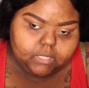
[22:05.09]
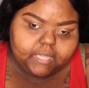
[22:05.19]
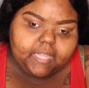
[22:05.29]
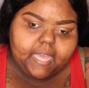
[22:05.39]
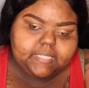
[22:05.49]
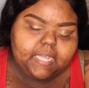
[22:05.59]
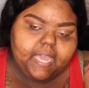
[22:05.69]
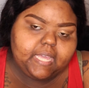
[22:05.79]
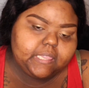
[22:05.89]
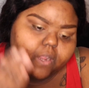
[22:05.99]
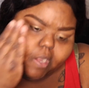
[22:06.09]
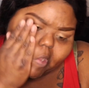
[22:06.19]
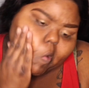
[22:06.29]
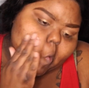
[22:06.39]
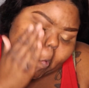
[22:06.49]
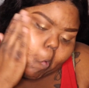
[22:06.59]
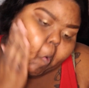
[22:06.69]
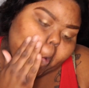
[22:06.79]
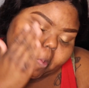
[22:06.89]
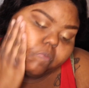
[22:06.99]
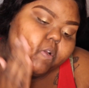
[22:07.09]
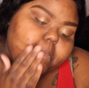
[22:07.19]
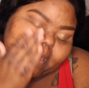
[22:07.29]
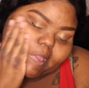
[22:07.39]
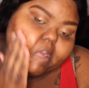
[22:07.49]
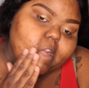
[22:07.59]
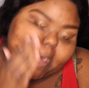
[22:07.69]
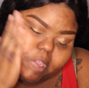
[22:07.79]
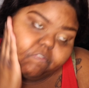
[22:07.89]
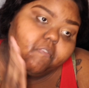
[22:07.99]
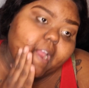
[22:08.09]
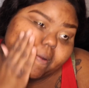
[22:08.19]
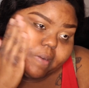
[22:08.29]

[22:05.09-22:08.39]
I think I said 8:30 because we were planning to leave around